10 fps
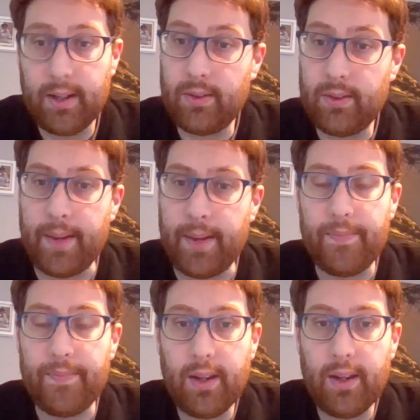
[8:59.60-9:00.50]
Right,
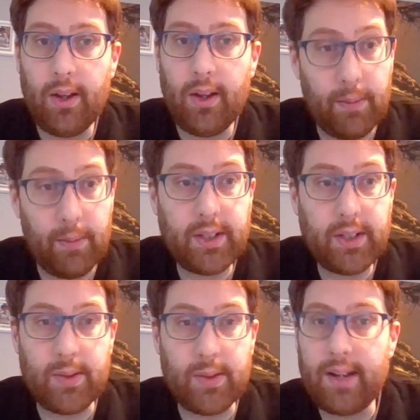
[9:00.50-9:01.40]
that brings
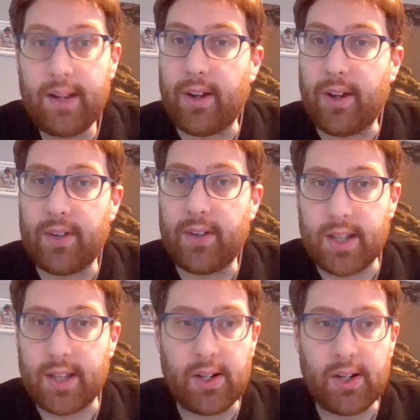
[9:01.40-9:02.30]
us to an end of our
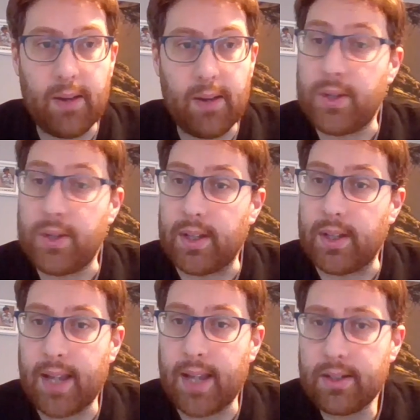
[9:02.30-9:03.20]
first session. I hope you enjoyed
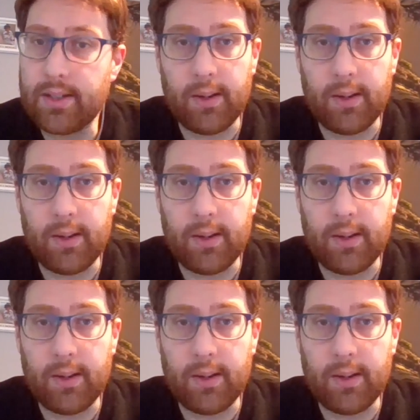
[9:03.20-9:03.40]
the text.